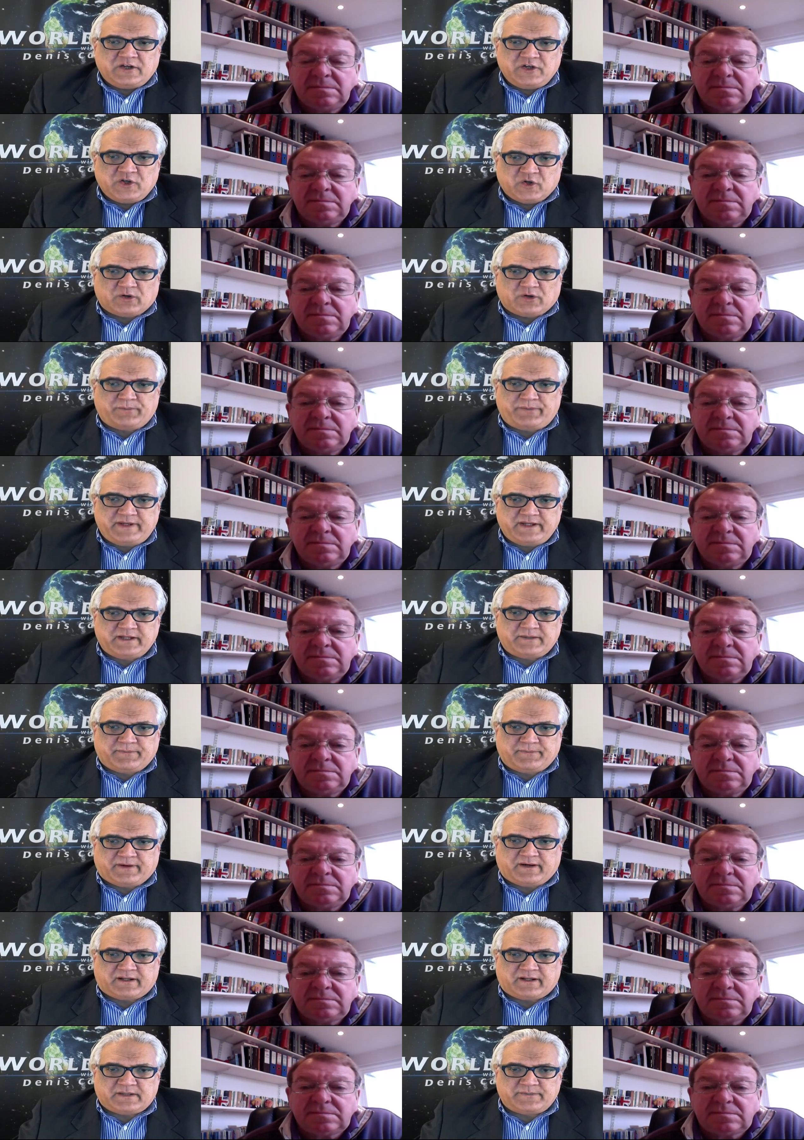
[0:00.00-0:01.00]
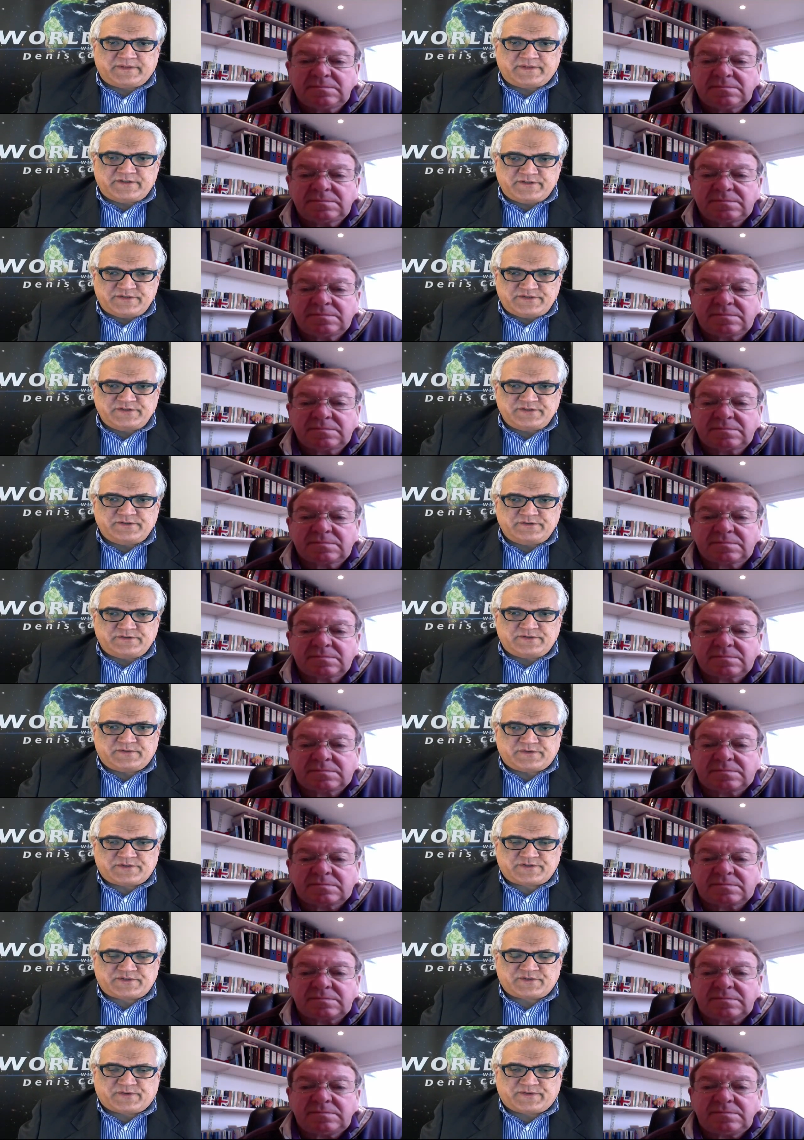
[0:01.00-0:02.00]
Speaker 1: European Parliament do
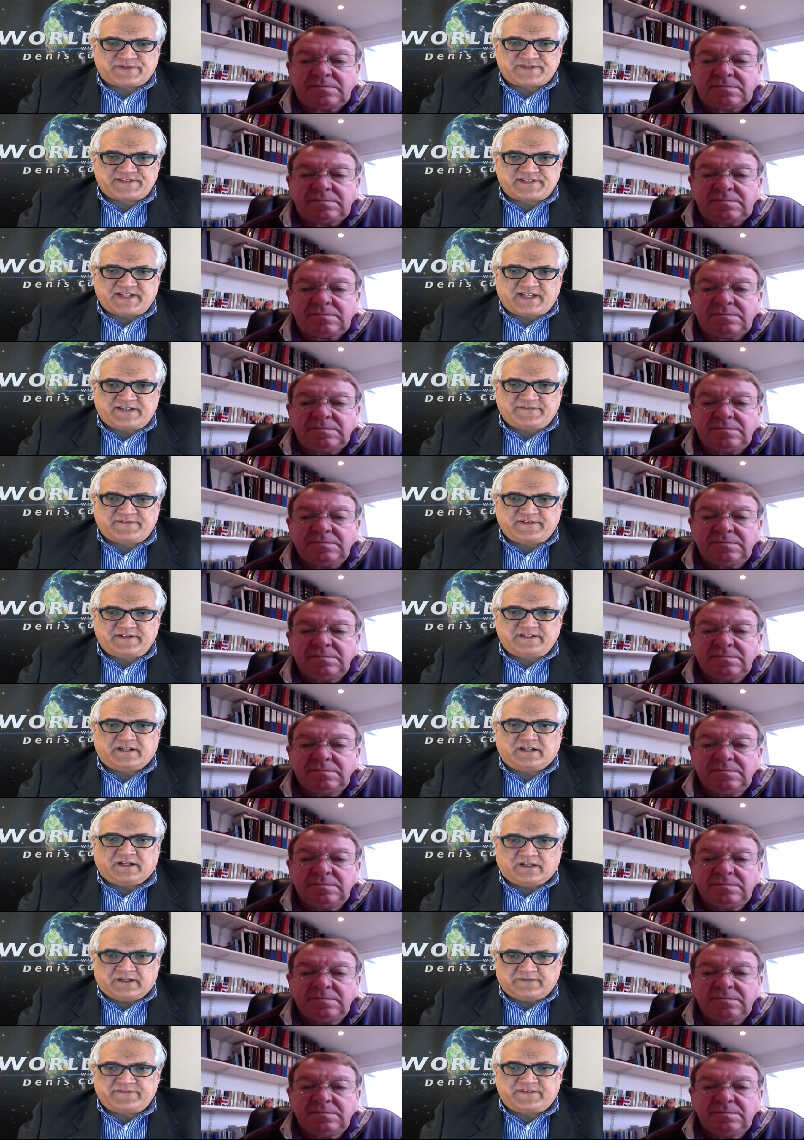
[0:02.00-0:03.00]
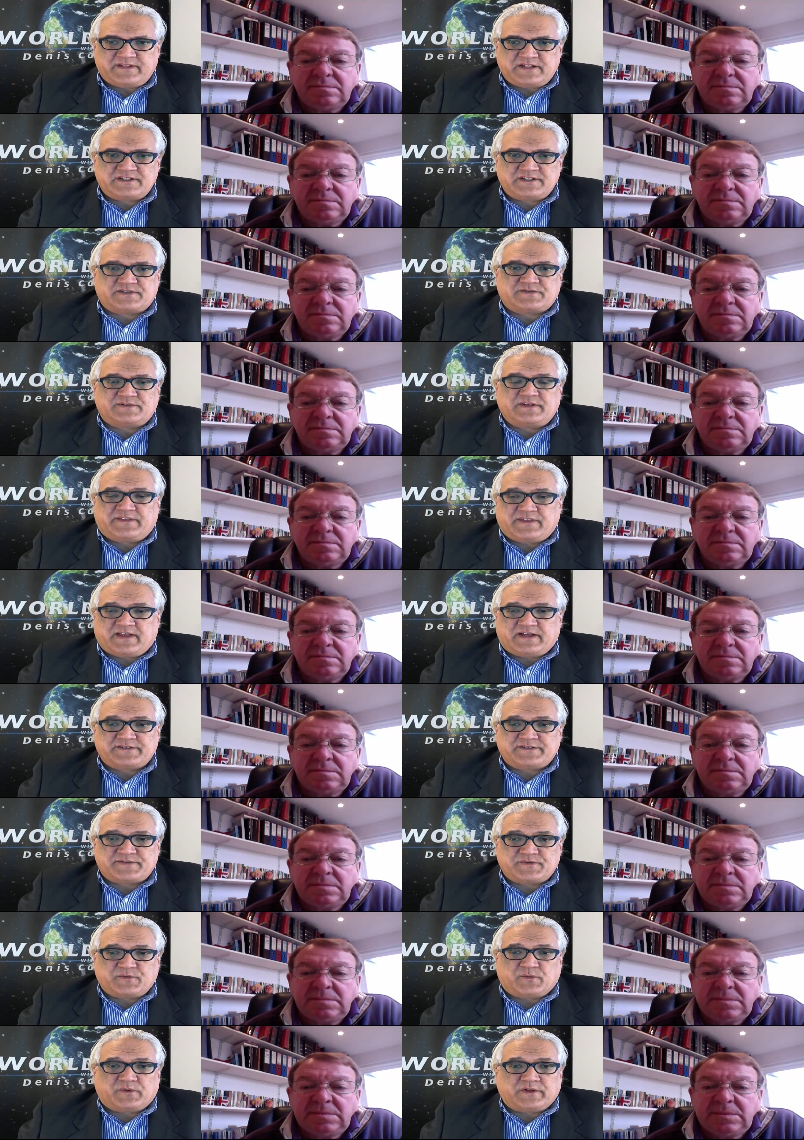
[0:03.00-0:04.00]
to assure the safety of these
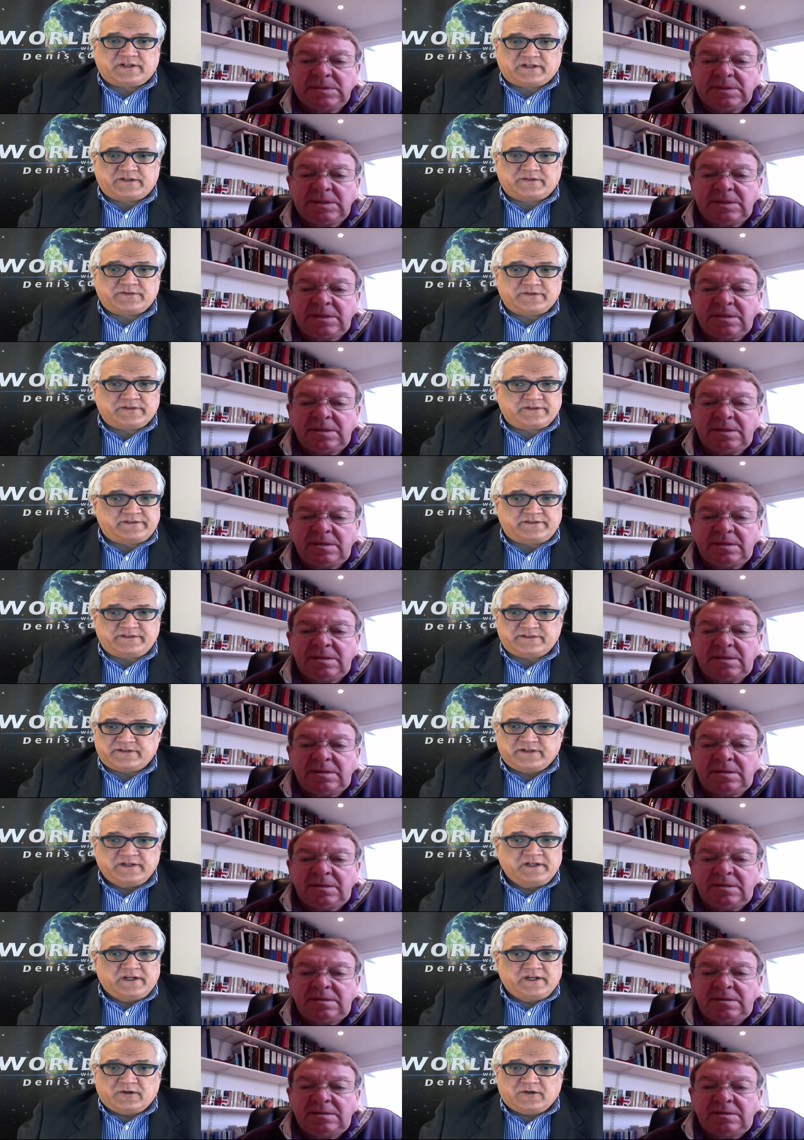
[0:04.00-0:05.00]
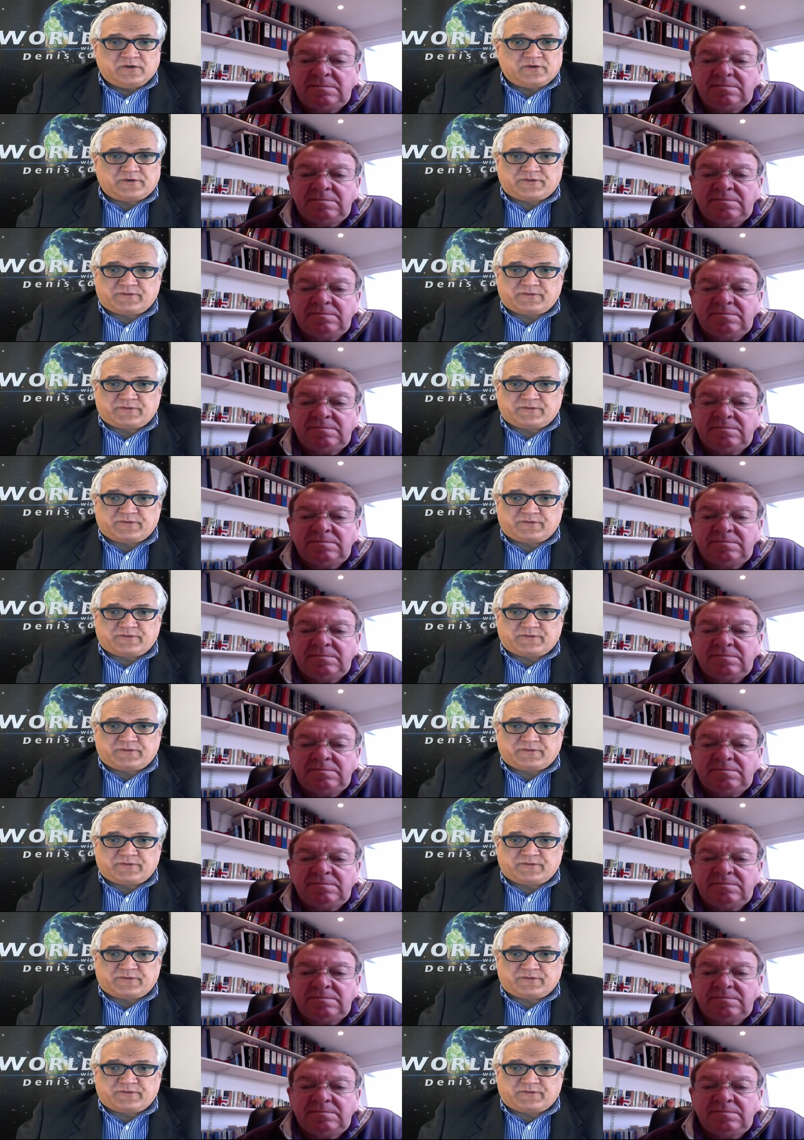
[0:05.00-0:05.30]
3,100 uh, or